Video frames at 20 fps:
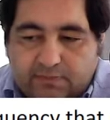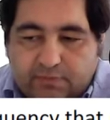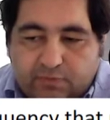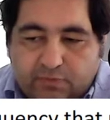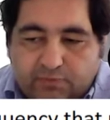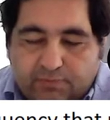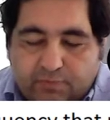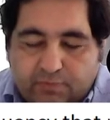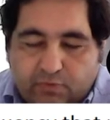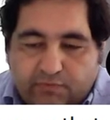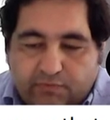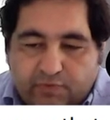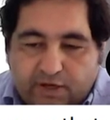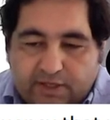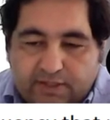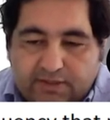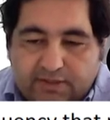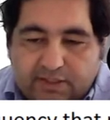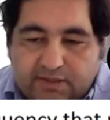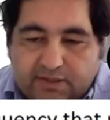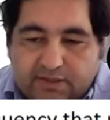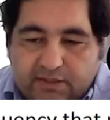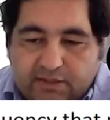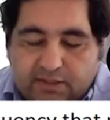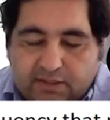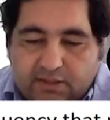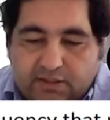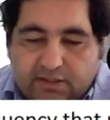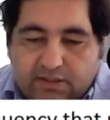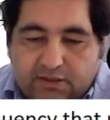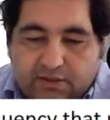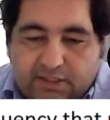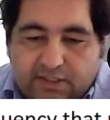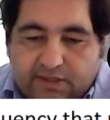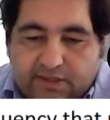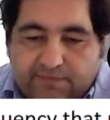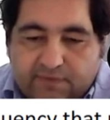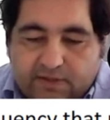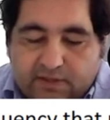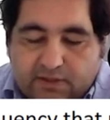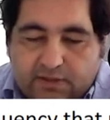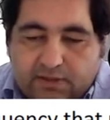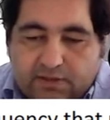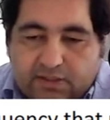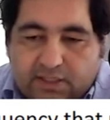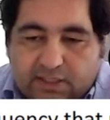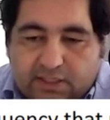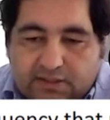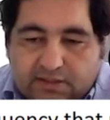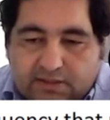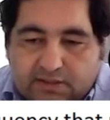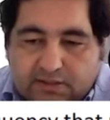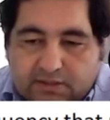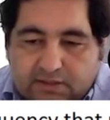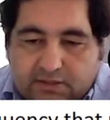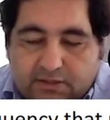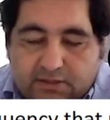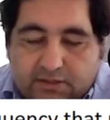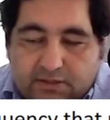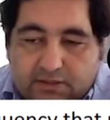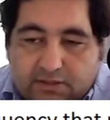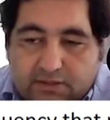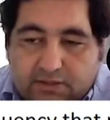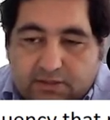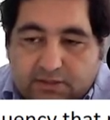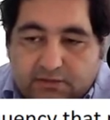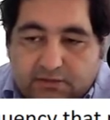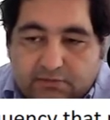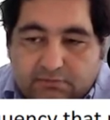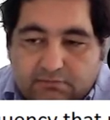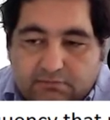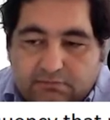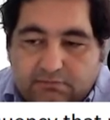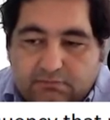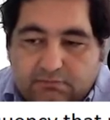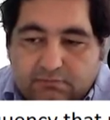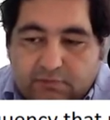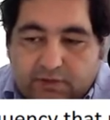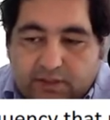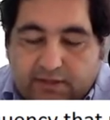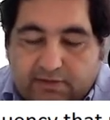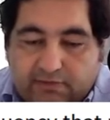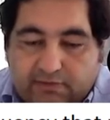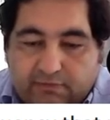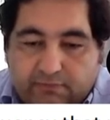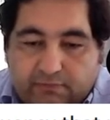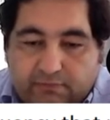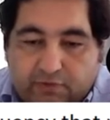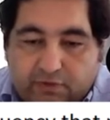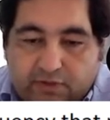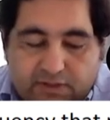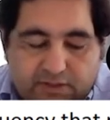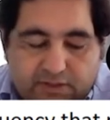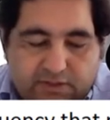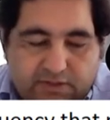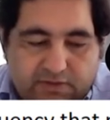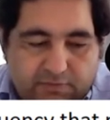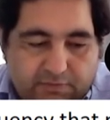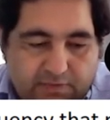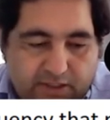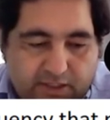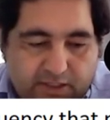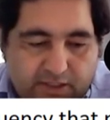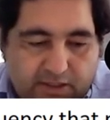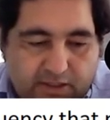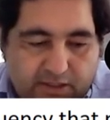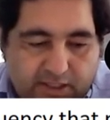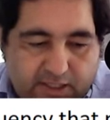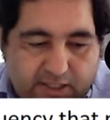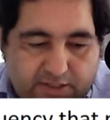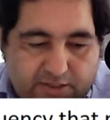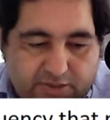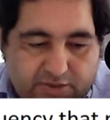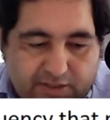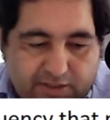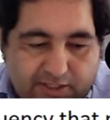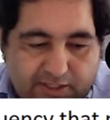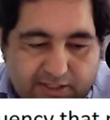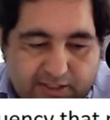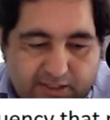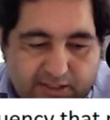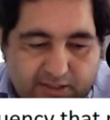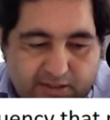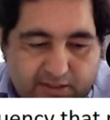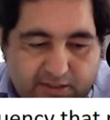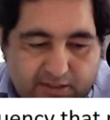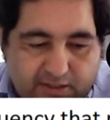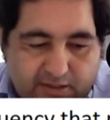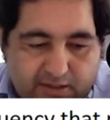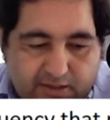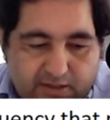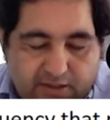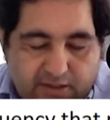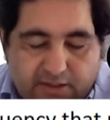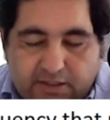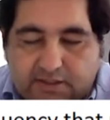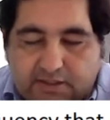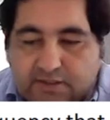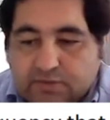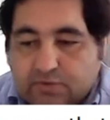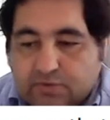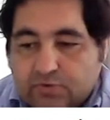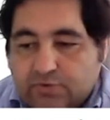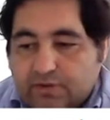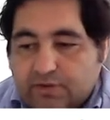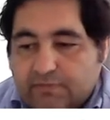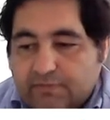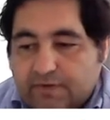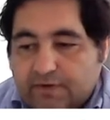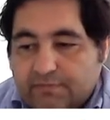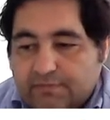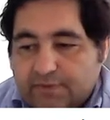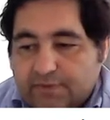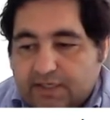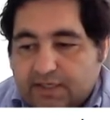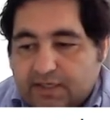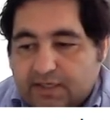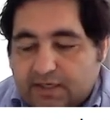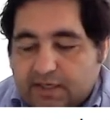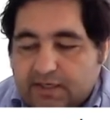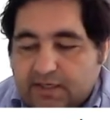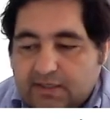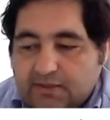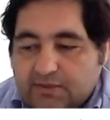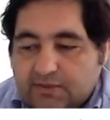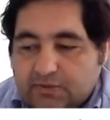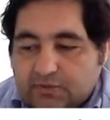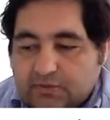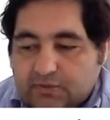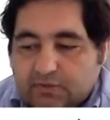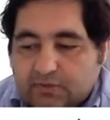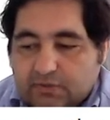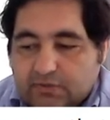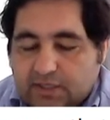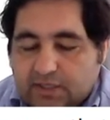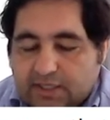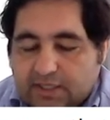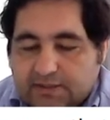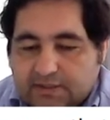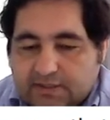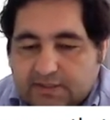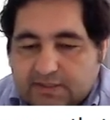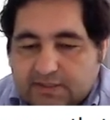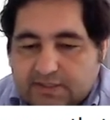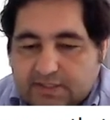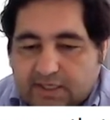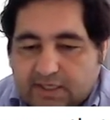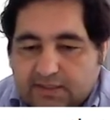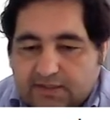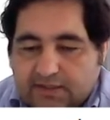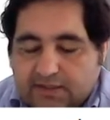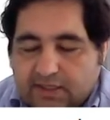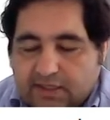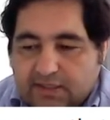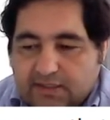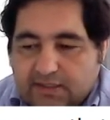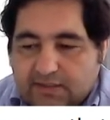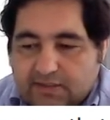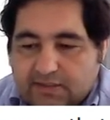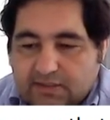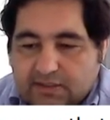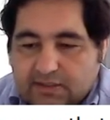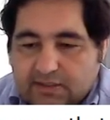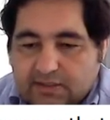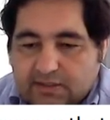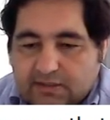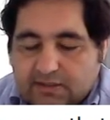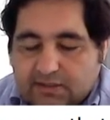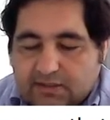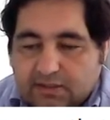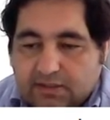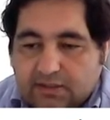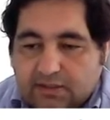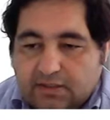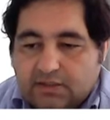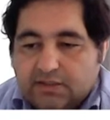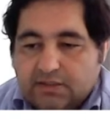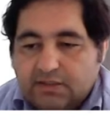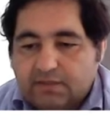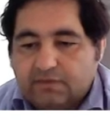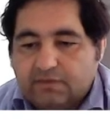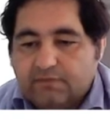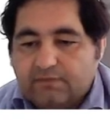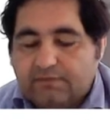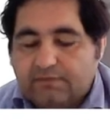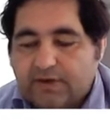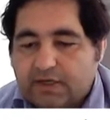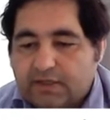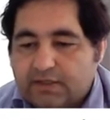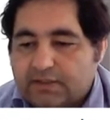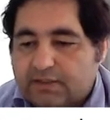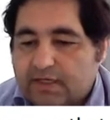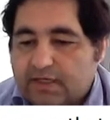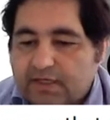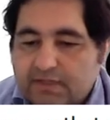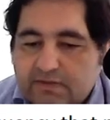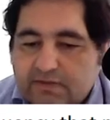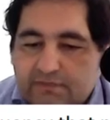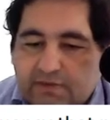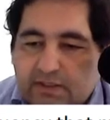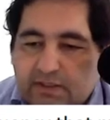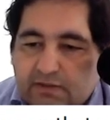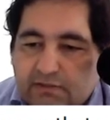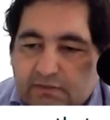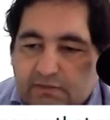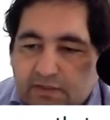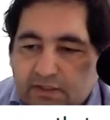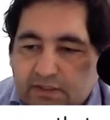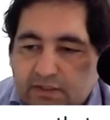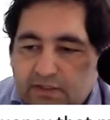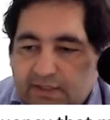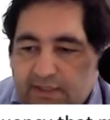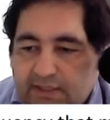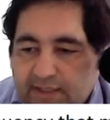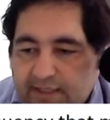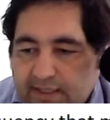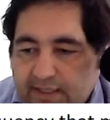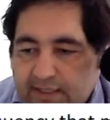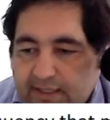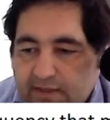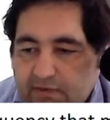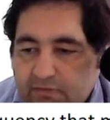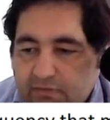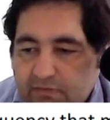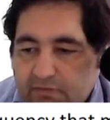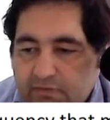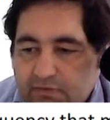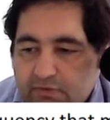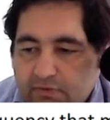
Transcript: to provide that. Okay, that yeah, wouldn't be actually a sort of a big A to understand that and find that. Well, now